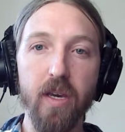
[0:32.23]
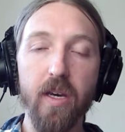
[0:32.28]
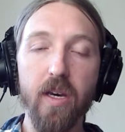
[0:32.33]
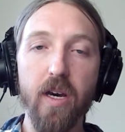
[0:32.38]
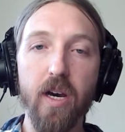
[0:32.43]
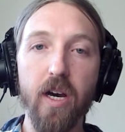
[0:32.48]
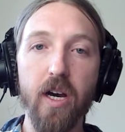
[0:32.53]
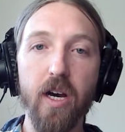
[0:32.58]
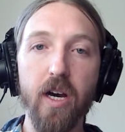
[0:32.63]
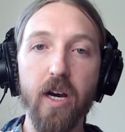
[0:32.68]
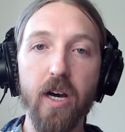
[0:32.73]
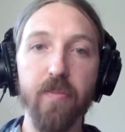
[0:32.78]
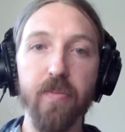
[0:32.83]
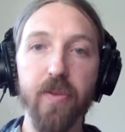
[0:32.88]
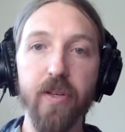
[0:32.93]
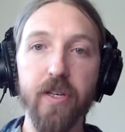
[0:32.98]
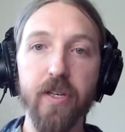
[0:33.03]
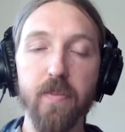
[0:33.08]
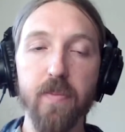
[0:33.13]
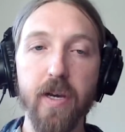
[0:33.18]

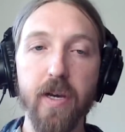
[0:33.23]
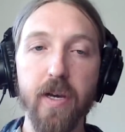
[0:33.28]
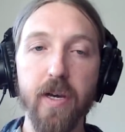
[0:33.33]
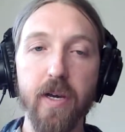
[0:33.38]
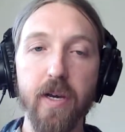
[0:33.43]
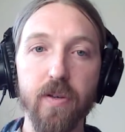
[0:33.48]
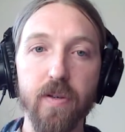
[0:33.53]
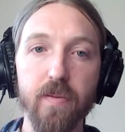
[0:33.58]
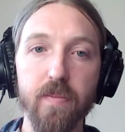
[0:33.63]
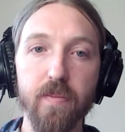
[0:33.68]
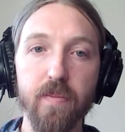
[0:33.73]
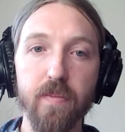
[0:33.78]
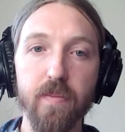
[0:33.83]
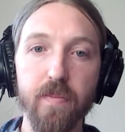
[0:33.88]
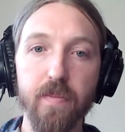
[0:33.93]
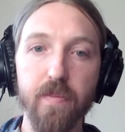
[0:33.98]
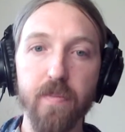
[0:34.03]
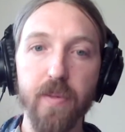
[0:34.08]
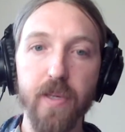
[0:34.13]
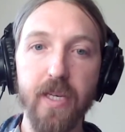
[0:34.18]
This
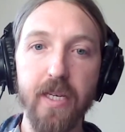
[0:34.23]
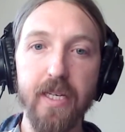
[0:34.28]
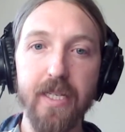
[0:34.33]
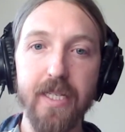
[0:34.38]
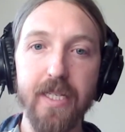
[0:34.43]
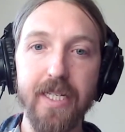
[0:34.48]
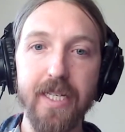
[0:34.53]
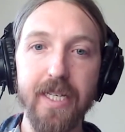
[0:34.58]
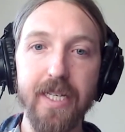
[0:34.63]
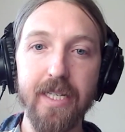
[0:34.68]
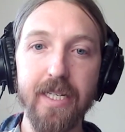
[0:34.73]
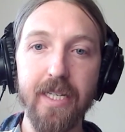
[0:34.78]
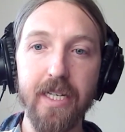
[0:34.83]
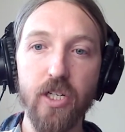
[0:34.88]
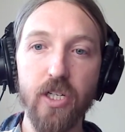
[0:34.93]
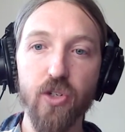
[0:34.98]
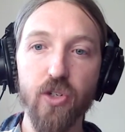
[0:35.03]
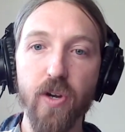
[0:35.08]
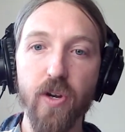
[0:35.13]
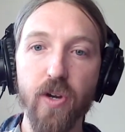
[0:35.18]
mouthpiece is a
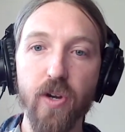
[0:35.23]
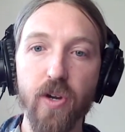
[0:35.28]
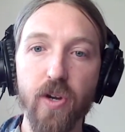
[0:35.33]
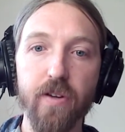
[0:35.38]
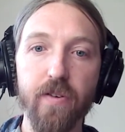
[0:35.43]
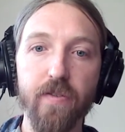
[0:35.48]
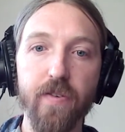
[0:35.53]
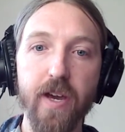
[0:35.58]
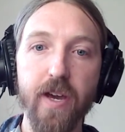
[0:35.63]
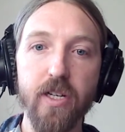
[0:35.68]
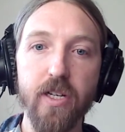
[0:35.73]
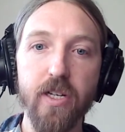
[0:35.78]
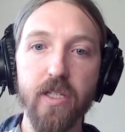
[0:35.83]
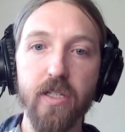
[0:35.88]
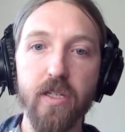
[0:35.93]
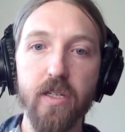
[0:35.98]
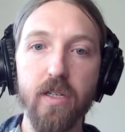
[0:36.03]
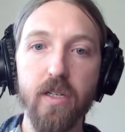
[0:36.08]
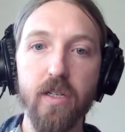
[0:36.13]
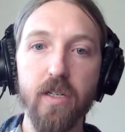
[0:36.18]
triangular
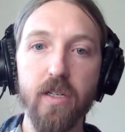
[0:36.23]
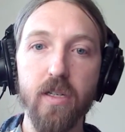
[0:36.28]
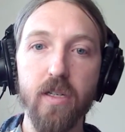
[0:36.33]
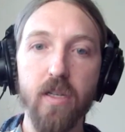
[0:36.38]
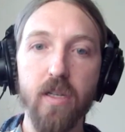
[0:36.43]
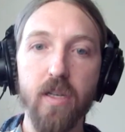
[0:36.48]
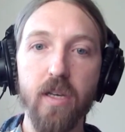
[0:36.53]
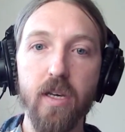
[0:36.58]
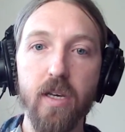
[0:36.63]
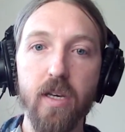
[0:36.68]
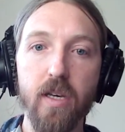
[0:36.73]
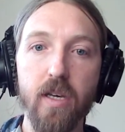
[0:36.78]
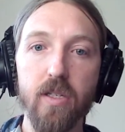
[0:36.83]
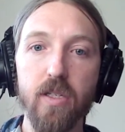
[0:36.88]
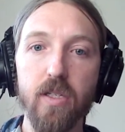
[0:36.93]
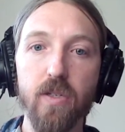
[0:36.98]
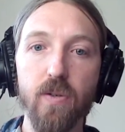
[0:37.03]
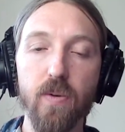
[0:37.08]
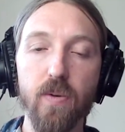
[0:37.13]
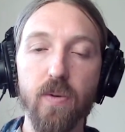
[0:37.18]
fashion
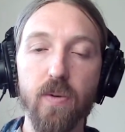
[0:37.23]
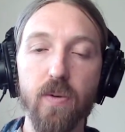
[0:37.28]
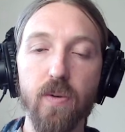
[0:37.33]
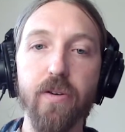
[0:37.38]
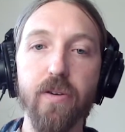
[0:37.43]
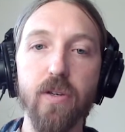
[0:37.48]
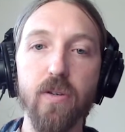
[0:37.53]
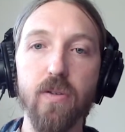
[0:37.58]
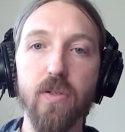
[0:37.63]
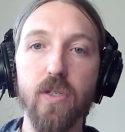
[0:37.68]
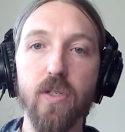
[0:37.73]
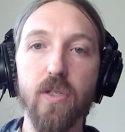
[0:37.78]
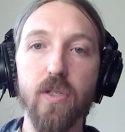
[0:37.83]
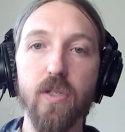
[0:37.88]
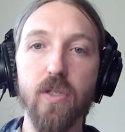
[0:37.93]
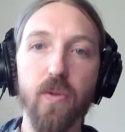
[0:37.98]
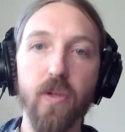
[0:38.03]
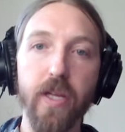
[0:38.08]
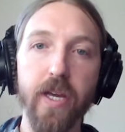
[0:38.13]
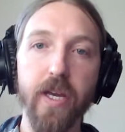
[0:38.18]
to allow you to
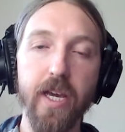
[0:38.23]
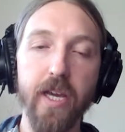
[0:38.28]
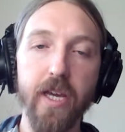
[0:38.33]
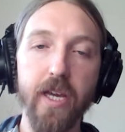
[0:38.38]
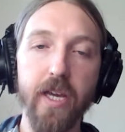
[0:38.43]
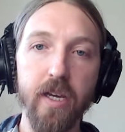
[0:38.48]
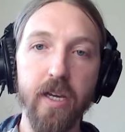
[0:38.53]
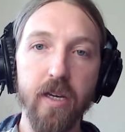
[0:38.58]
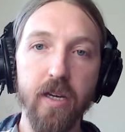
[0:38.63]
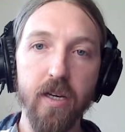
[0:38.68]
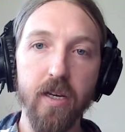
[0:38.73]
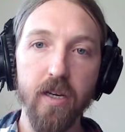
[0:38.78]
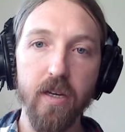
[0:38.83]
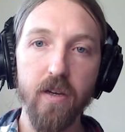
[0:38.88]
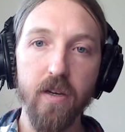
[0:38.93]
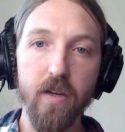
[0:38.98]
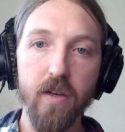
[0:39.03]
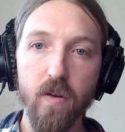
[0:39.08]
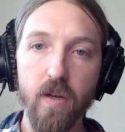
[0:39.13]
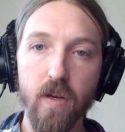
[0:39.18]
play
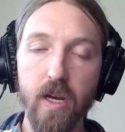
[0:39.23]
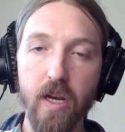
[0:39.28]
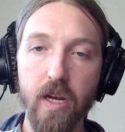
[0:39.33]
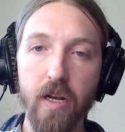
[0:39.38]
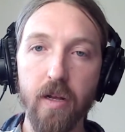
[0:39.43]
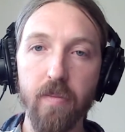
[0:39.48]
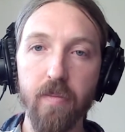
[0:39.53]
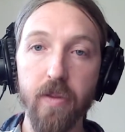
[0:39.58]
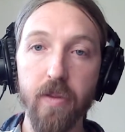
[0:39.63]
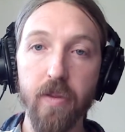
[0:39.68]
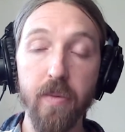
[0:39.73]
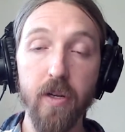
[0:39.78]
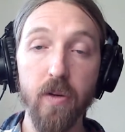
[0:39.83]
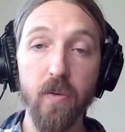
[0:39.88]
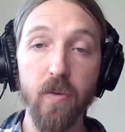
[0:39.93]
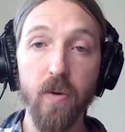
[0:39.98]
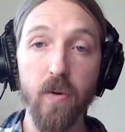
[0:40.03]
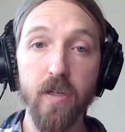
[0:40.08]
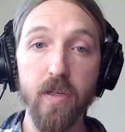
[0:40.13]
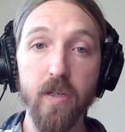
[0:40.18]
the middle
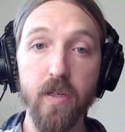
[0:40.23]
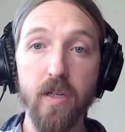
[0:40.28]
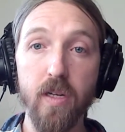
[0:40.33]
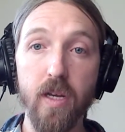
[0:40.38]
one,